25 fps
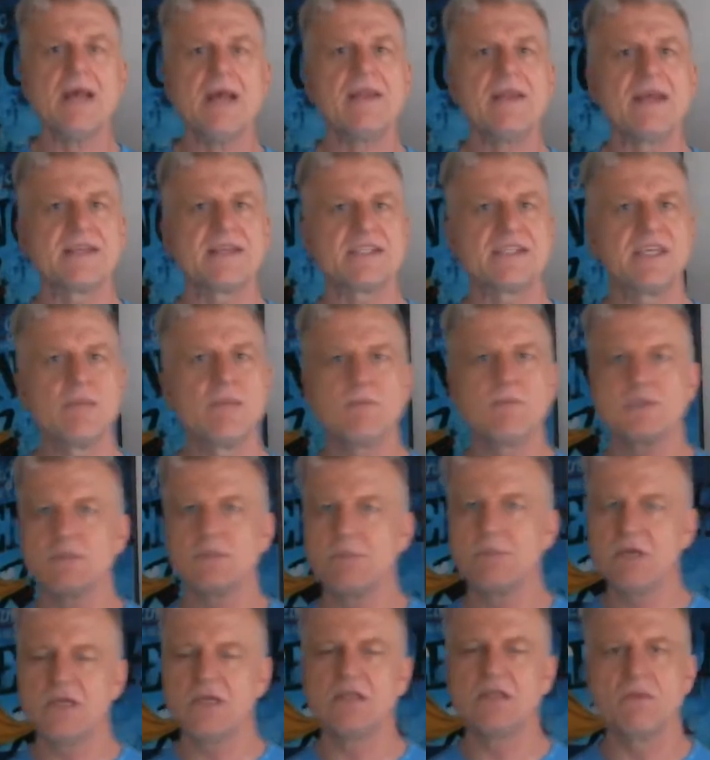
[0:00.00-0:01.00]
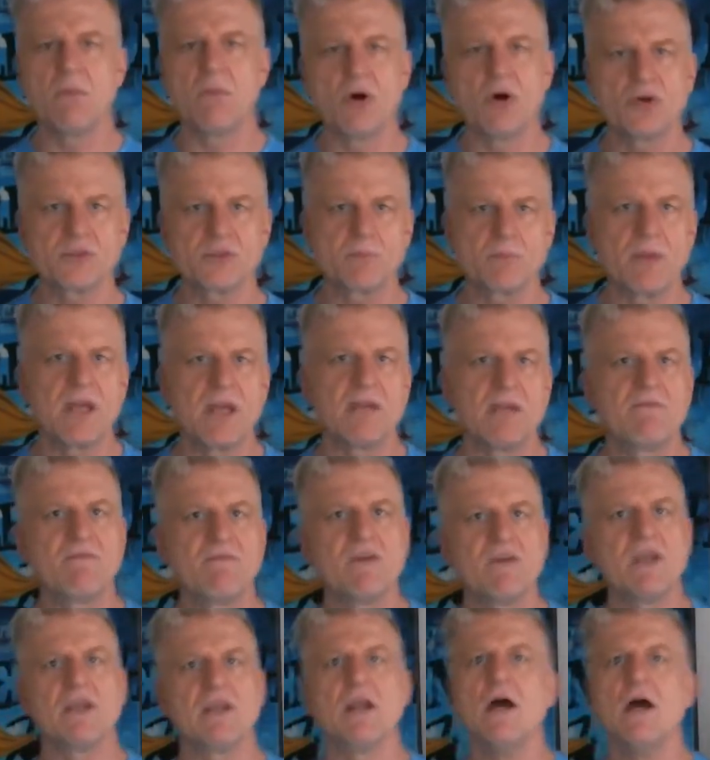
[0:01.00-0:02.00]
That seems to be the most
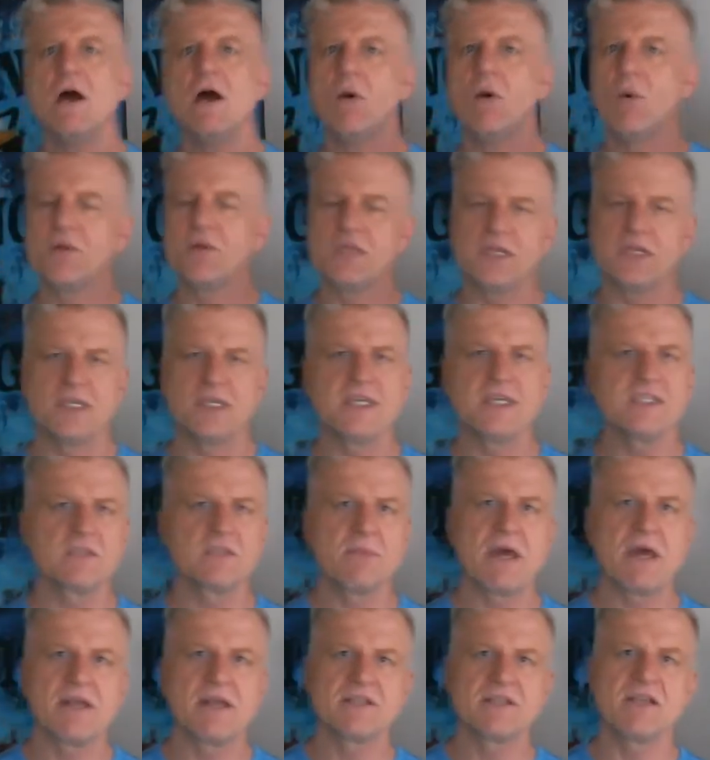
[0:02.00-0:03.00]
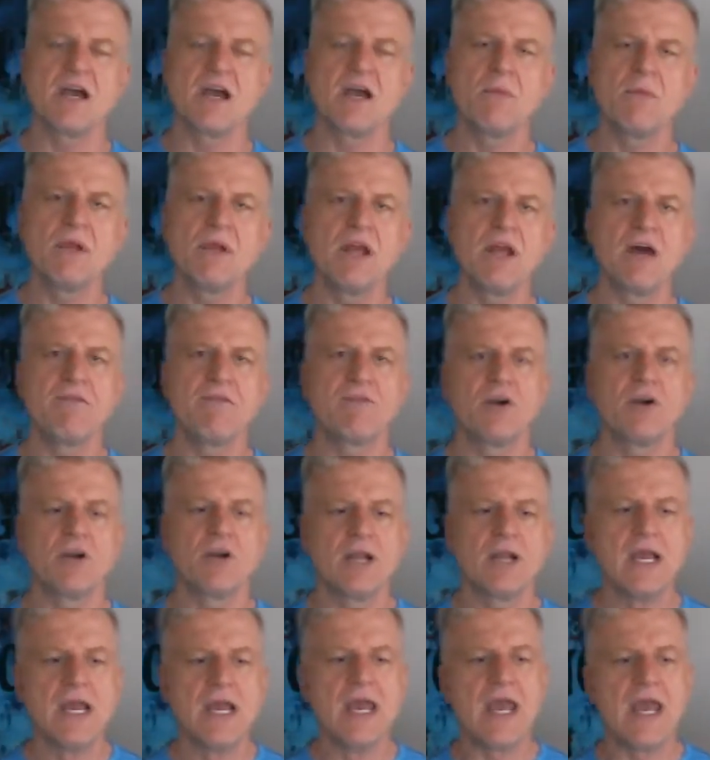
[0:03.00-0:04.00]
benefit with the least amount of time and effort,
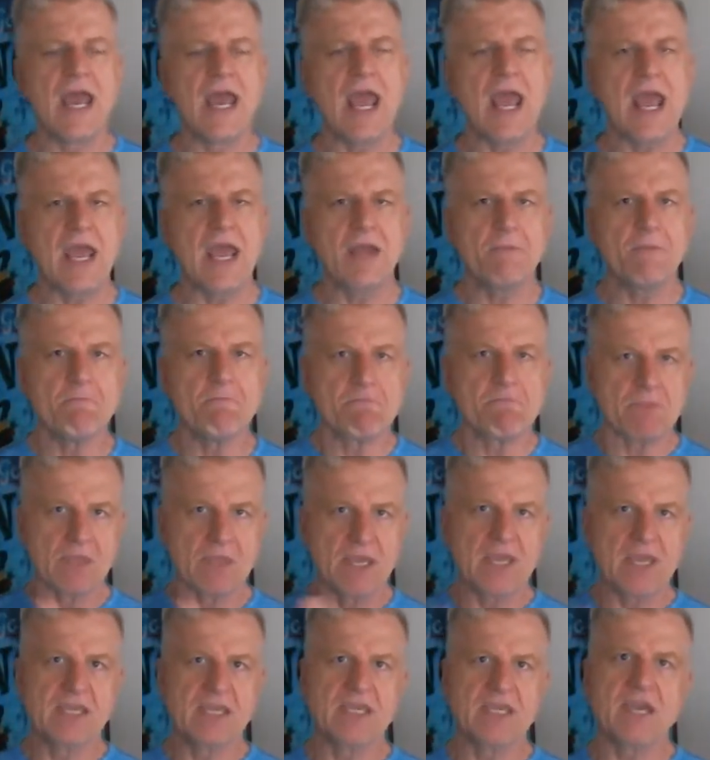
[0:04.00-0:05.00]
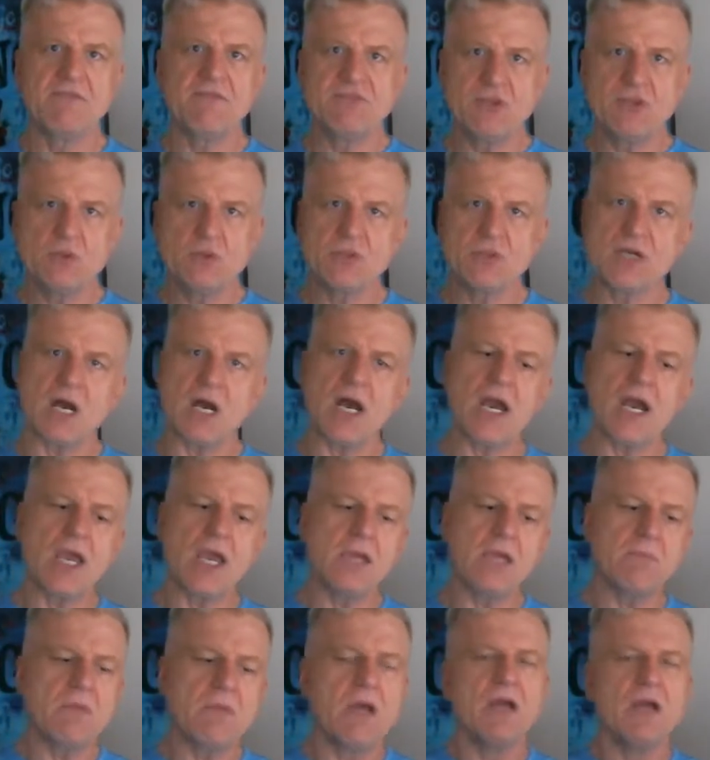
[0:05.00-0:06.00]
and it gives you
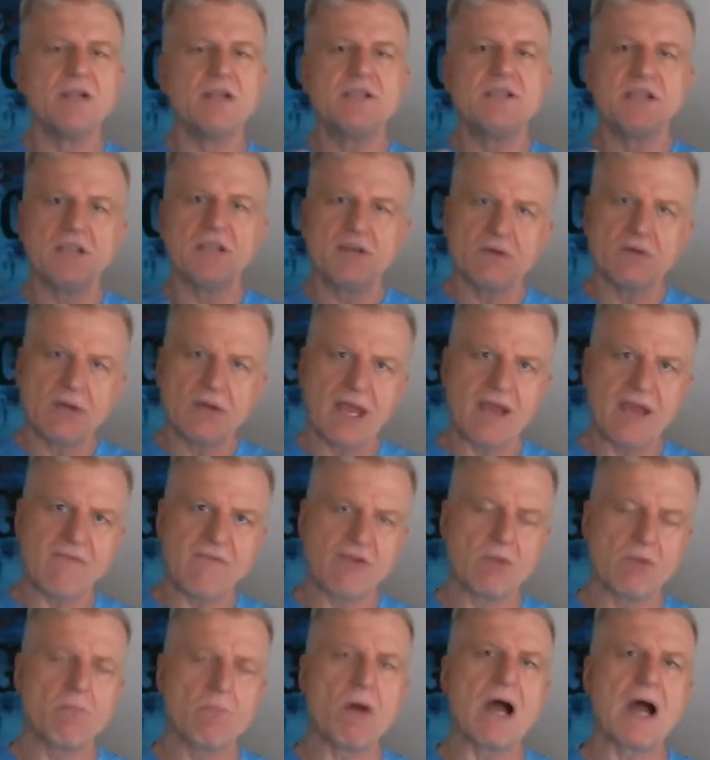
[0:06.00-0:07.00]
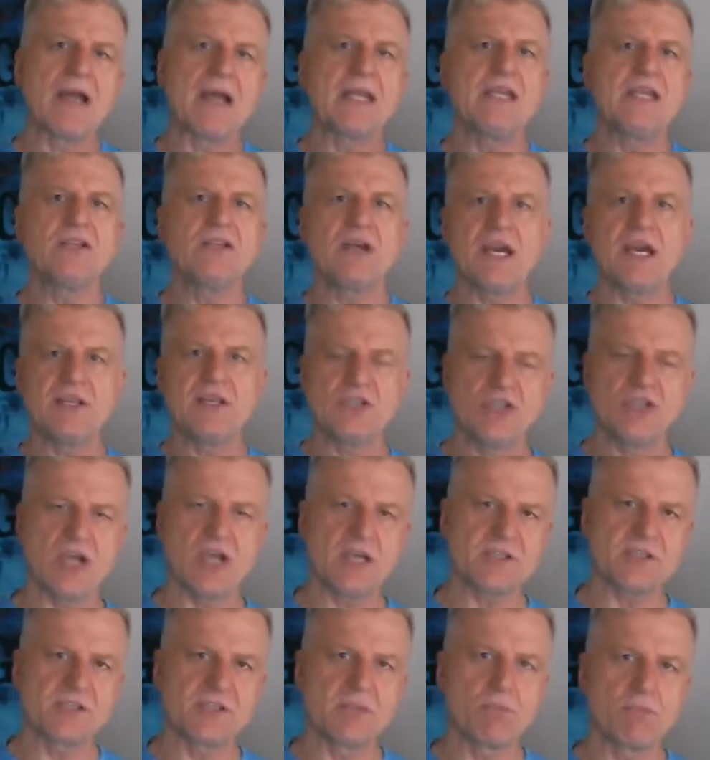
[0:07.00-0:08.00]
time to have your body
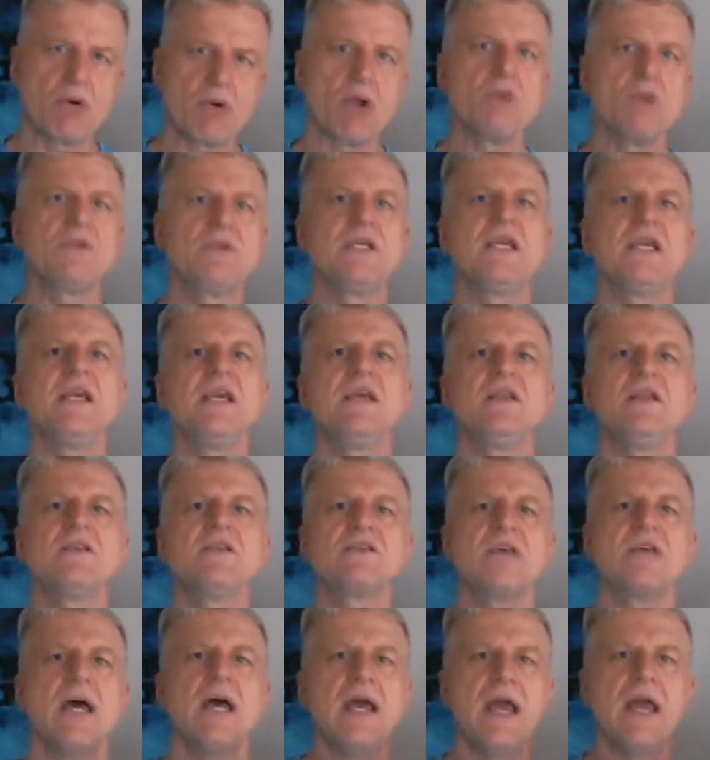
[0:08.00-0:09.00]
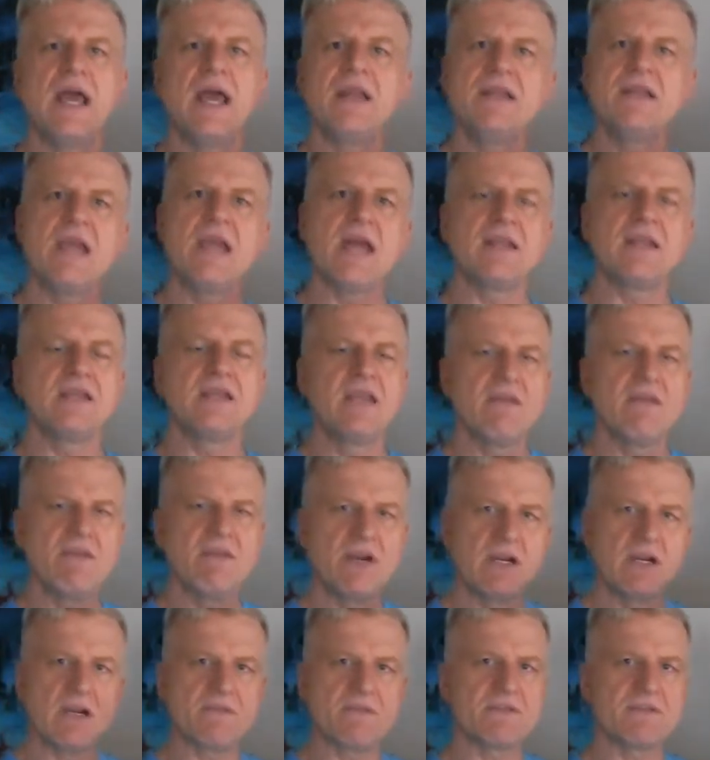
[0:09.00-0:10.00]
digest the proteins and yet give it
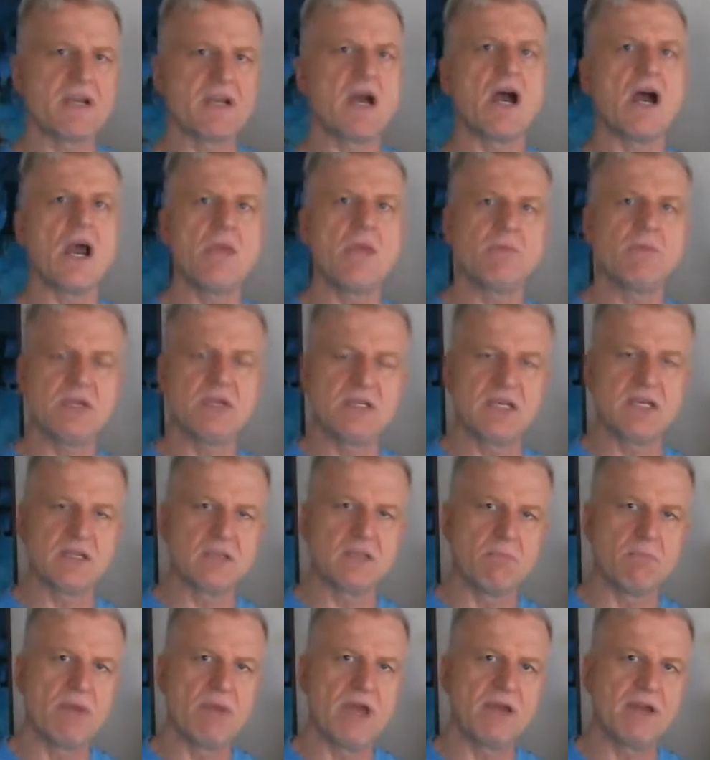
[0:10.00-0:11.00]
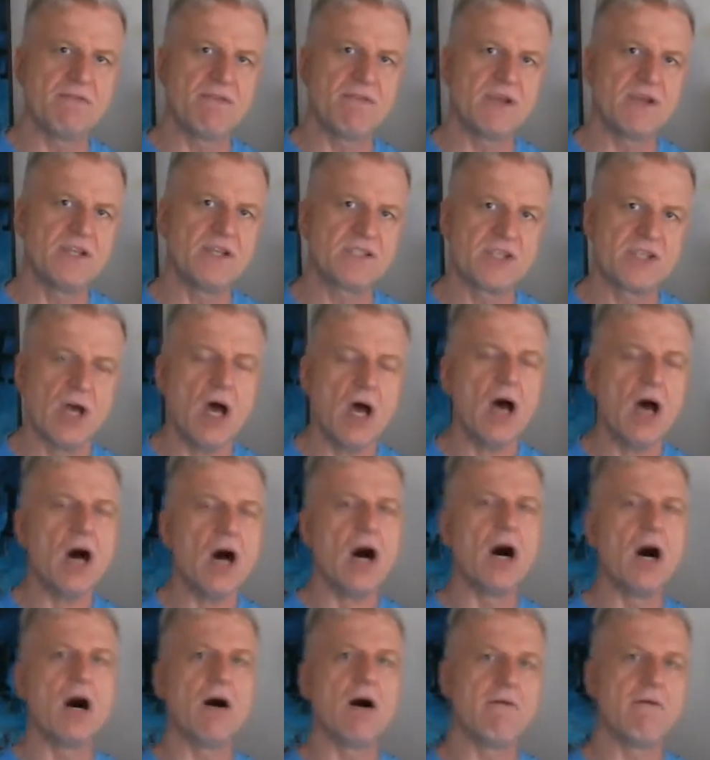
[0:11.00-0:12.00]
enough time to get the benefits
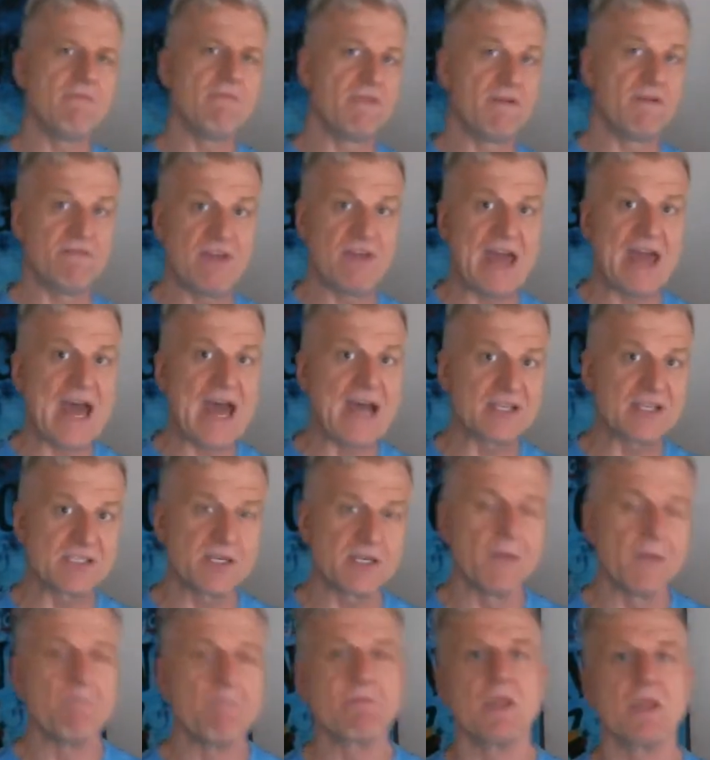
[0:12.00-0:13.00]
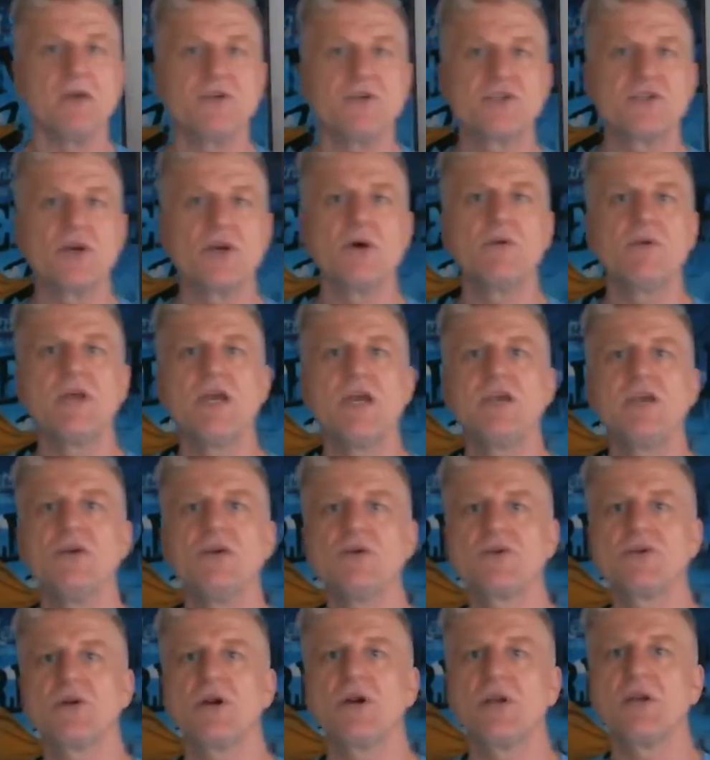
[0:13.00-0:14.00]
of the fast, so that you
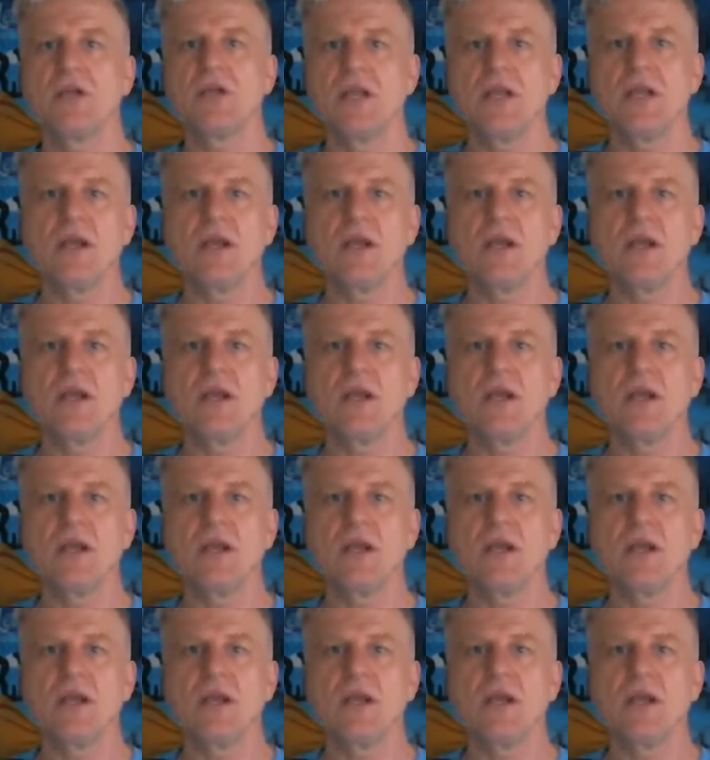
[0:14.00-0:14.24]
start getting